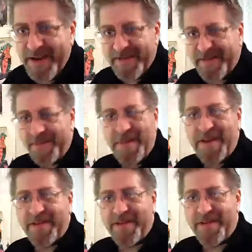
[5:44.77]
doesn't
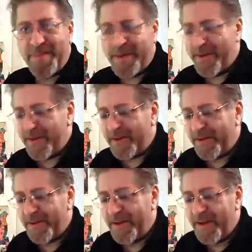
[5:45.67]
mean it's going to be
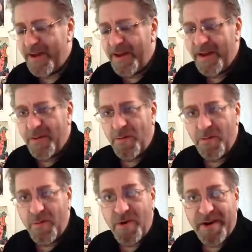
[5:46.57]

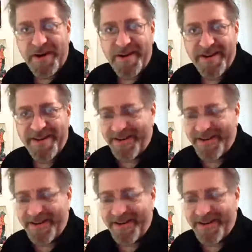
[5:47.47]
wanted.